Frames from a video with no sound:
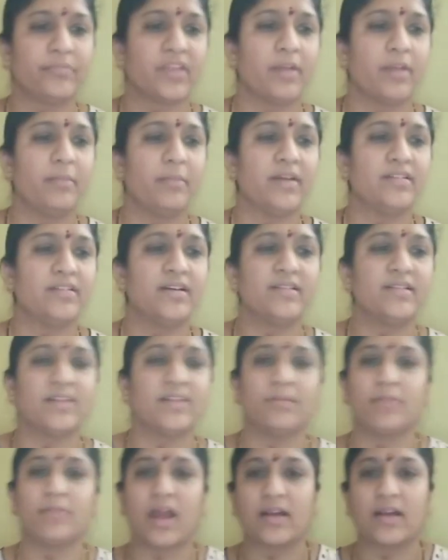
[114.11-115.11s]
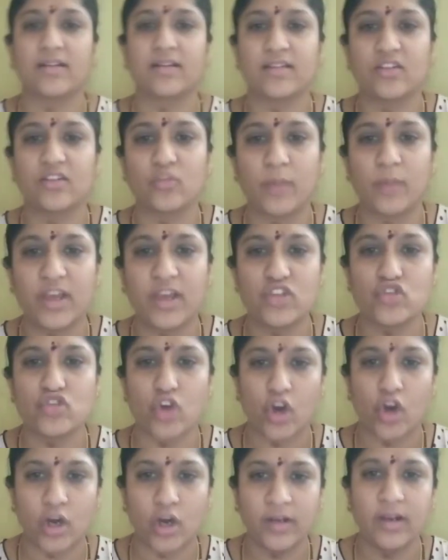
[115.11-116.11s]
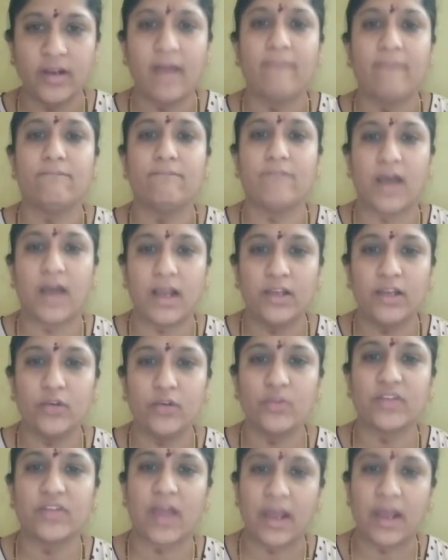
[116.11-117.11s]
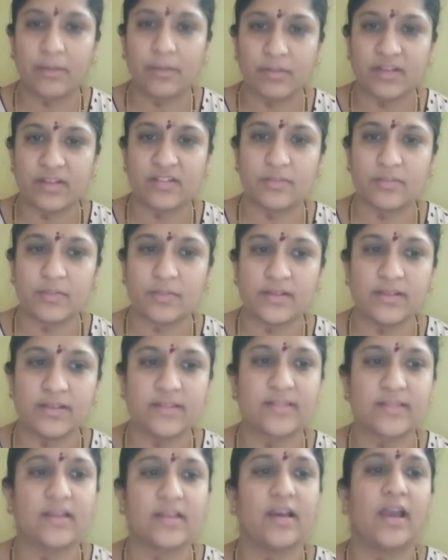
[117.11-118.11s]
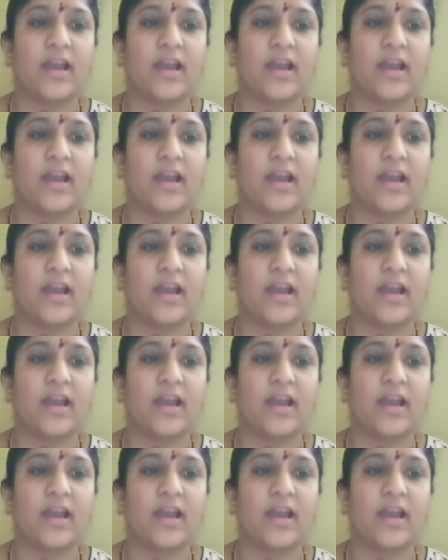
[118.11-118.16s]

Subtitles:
methods and practices based on values and principles